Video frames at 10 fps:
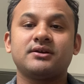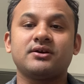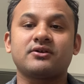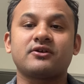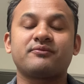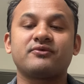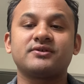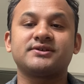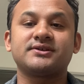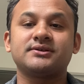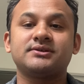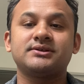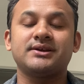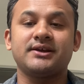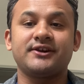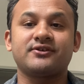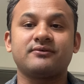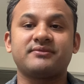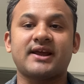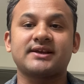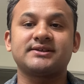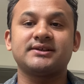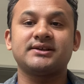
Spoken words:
A corporation income tax